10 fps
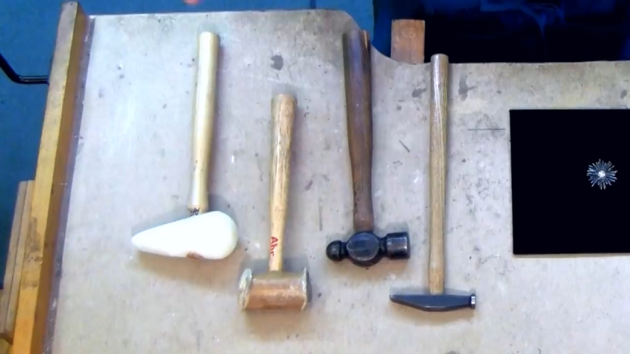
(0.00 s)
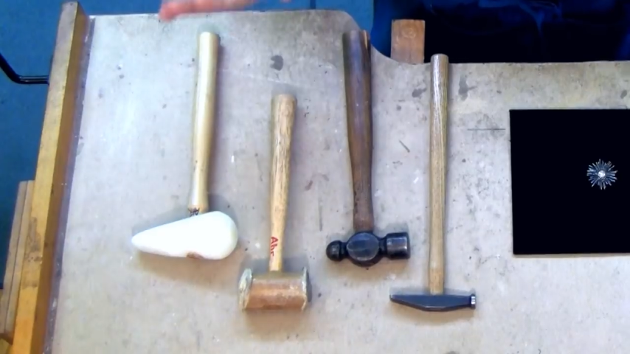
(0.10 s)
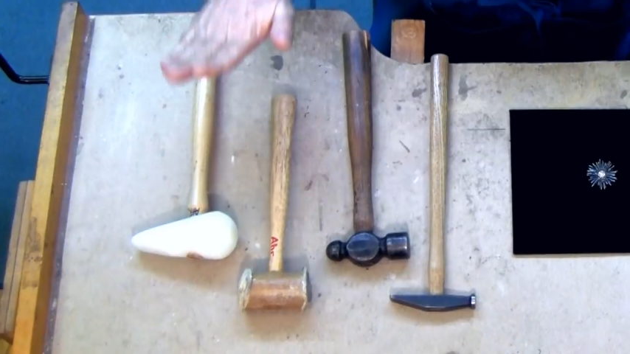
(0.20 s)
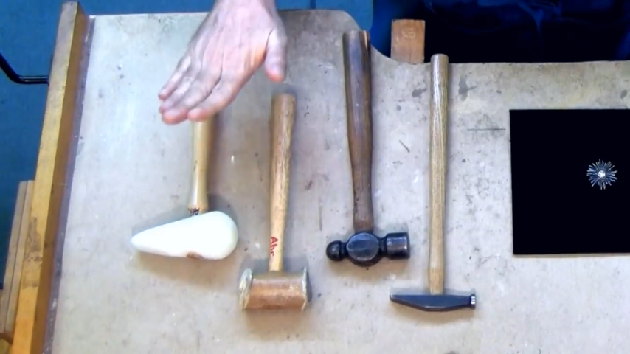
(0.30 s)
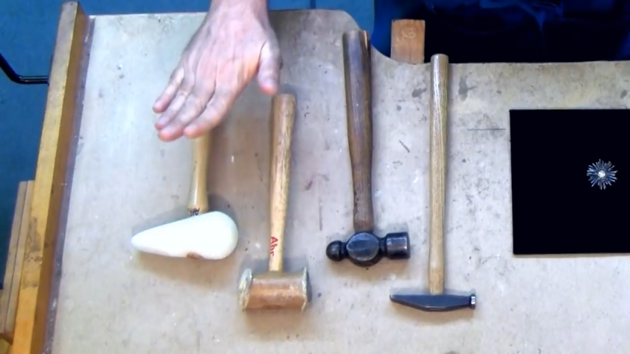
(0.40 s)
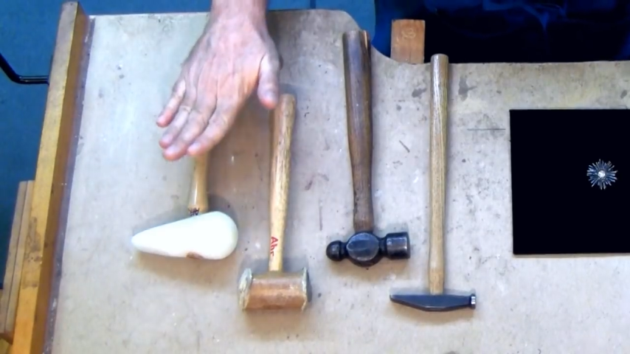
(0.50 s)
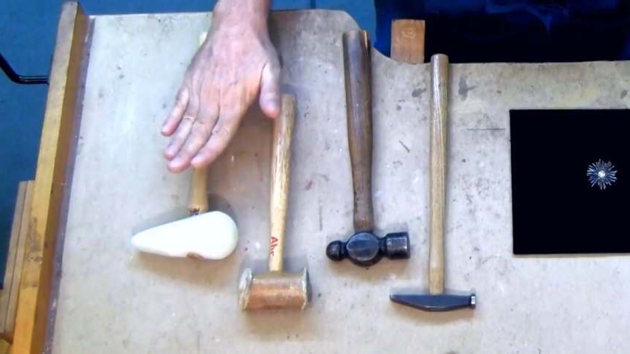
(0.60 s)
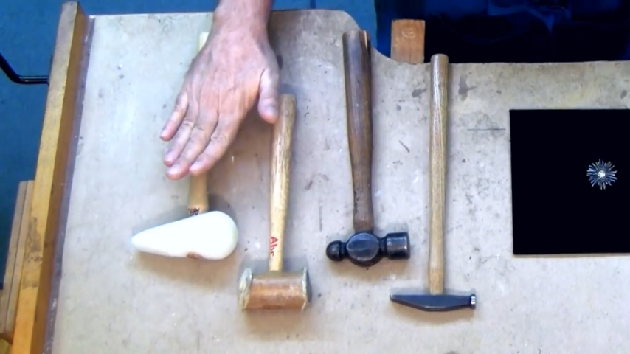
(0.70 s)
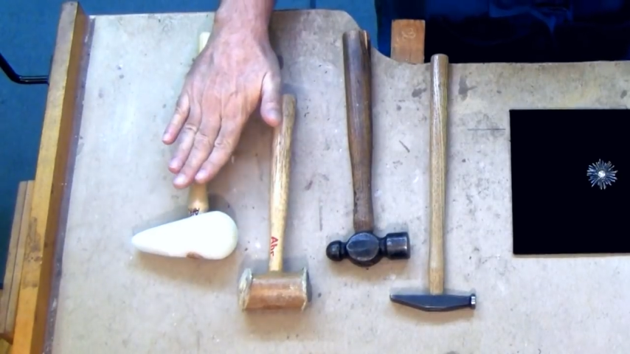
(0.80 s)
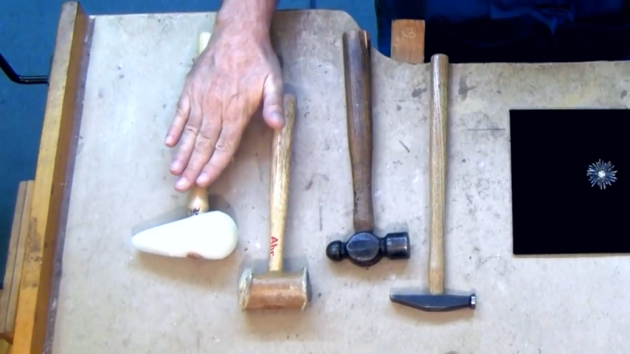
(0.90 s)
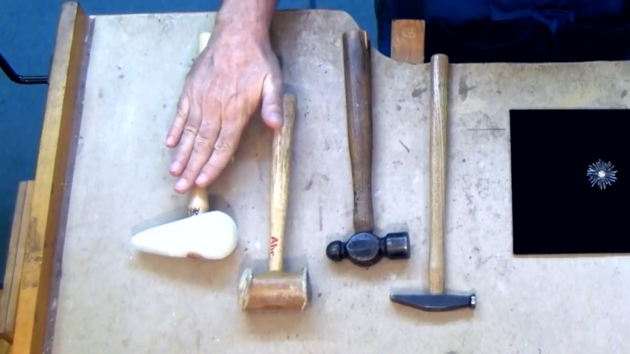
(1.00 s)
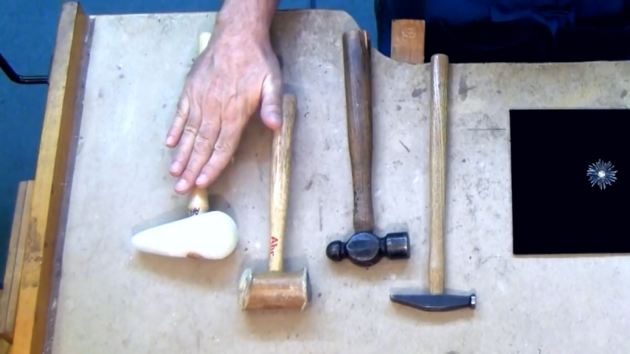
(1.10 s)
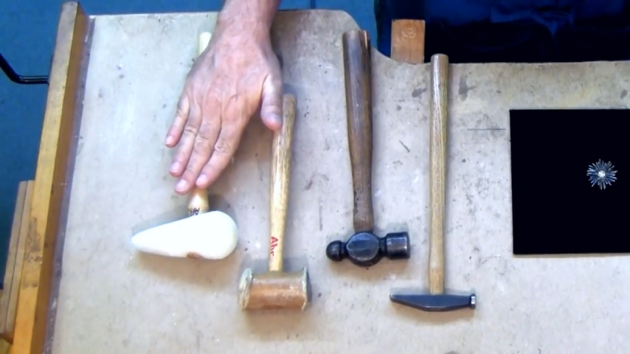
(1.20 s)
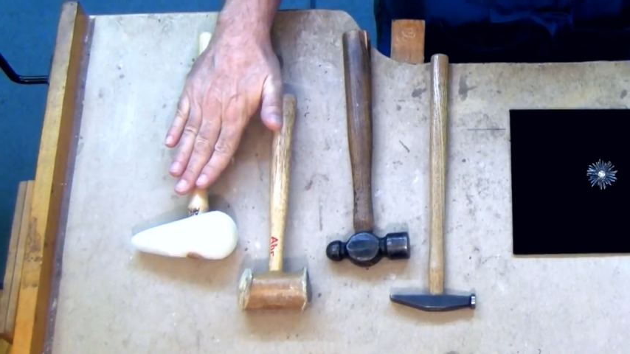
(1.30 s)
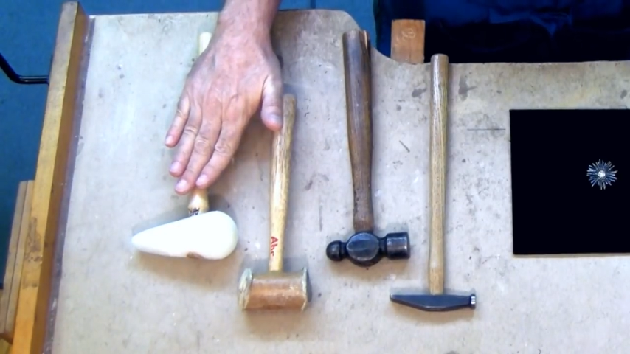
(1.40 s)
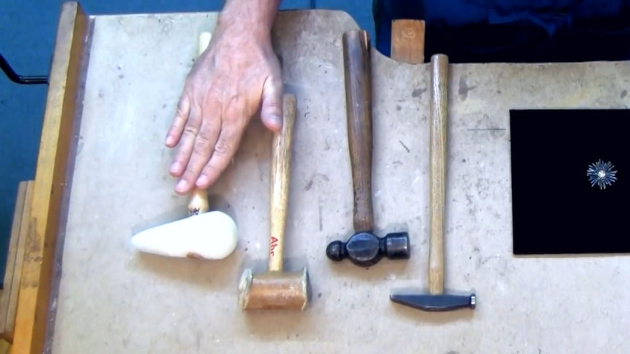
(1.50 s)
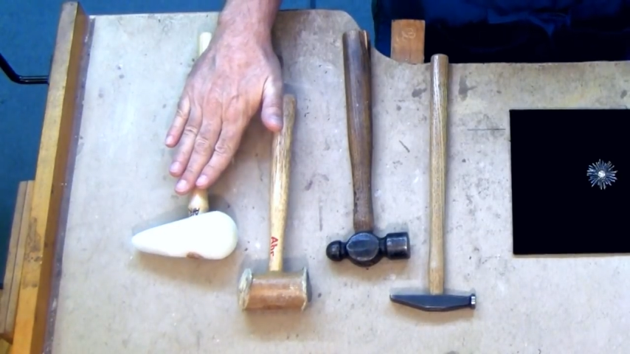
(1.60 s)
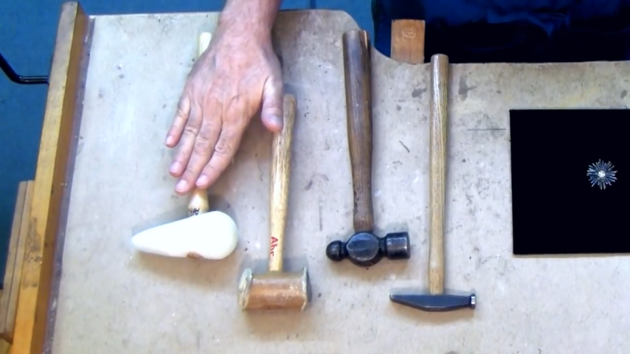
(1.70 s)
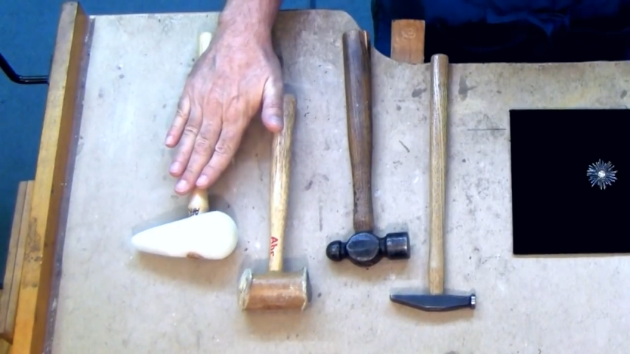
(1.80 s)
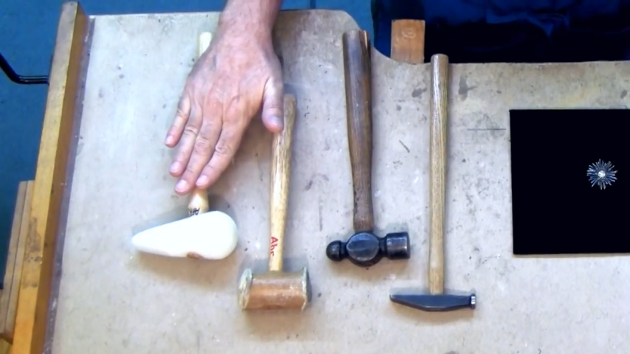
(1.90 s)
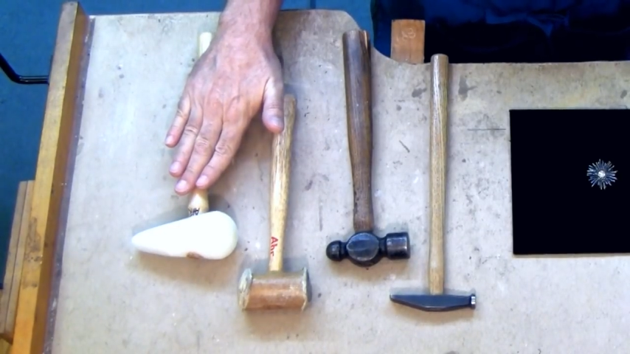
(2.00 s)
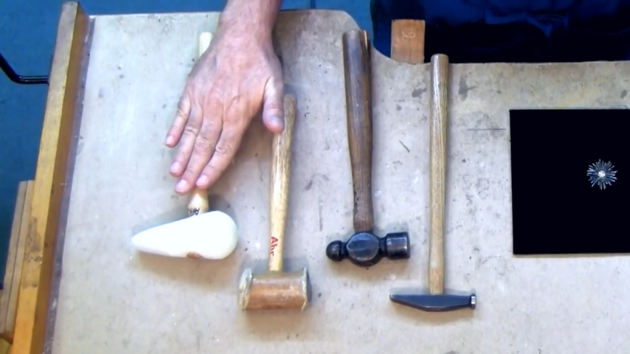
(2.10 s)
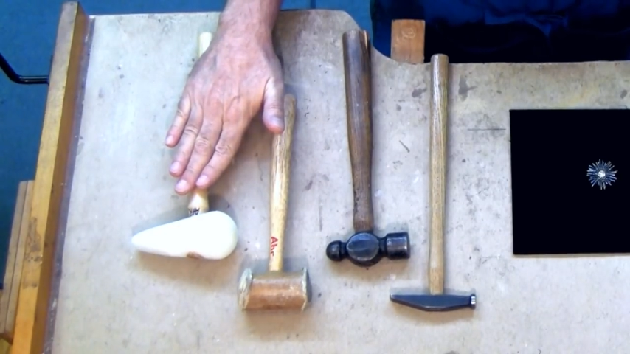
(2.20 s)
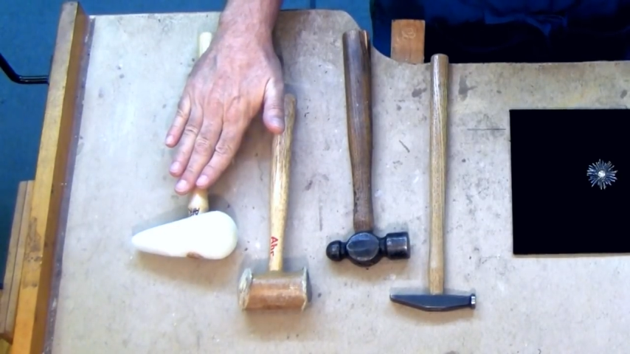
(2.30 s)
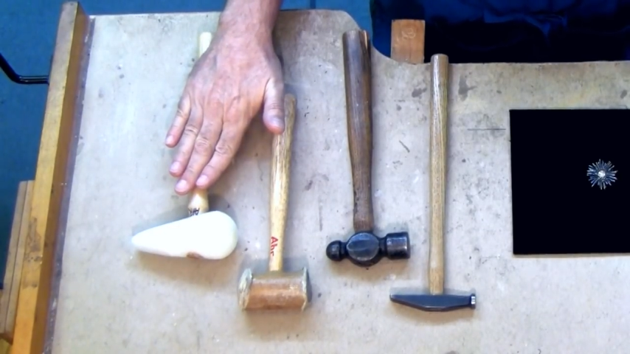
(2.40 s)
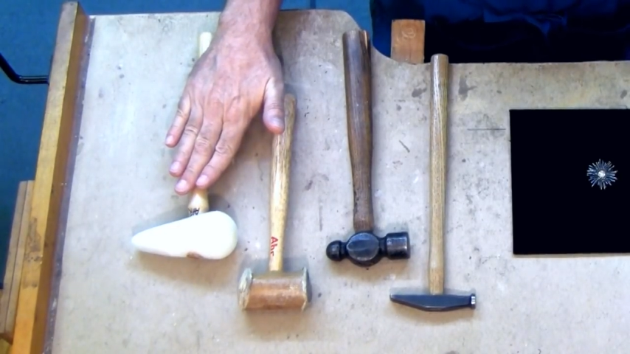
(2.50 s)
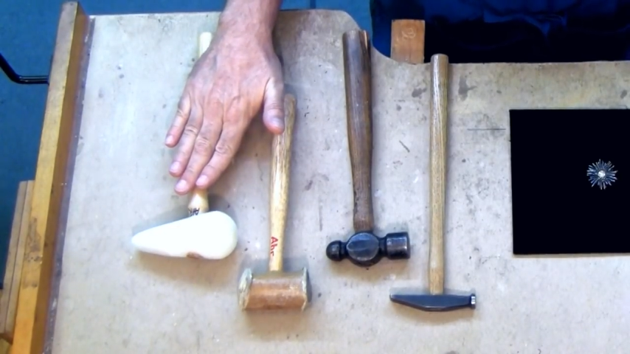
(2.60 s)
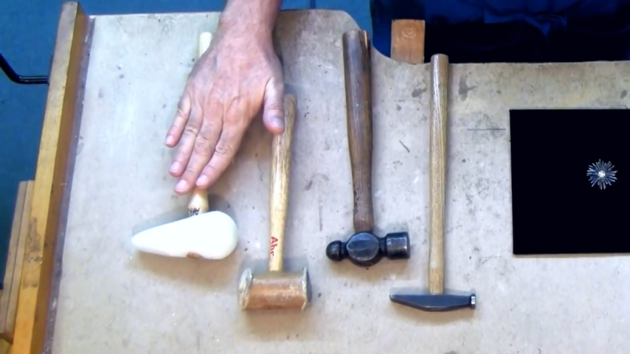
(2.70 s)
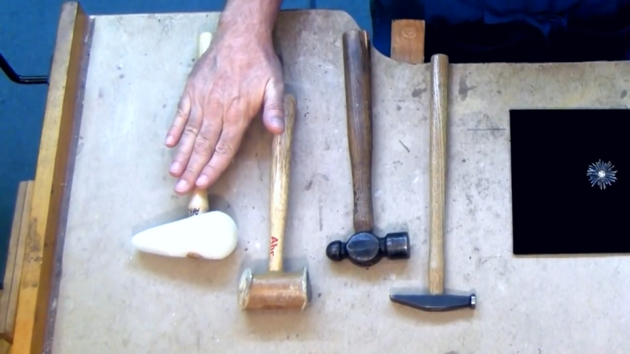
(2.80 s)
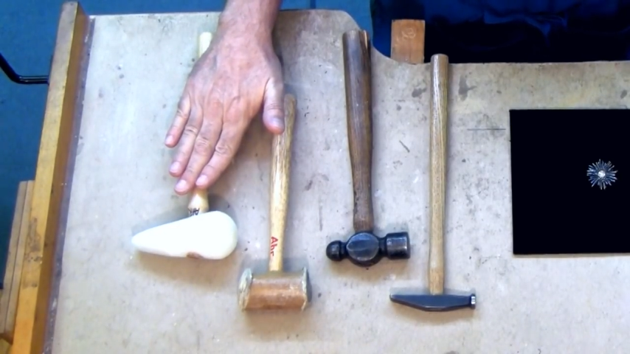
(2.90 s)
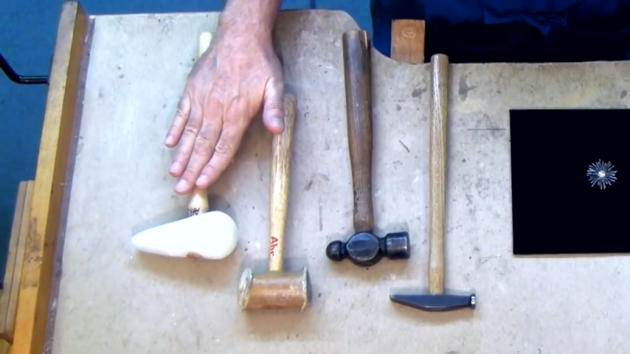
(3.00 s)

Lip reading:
Nobody's mouth can be seen.